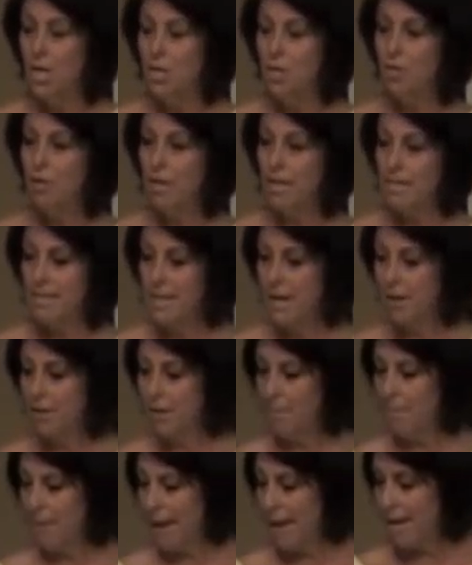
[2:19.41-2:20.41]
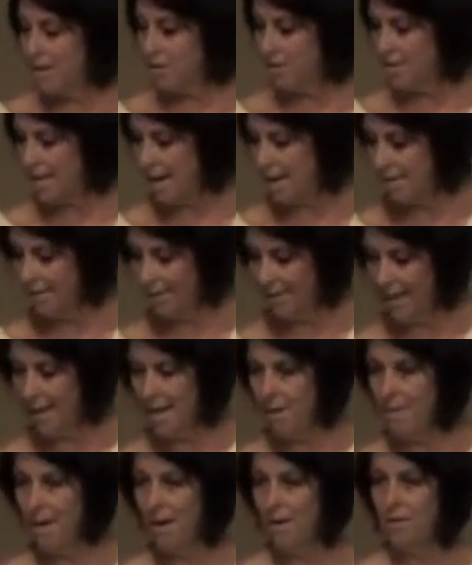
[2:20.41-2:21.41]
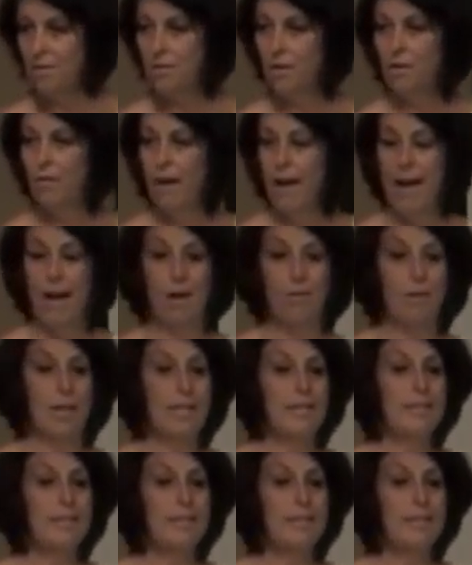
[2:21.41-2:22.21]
you can tear the pages out and lay them out on the ground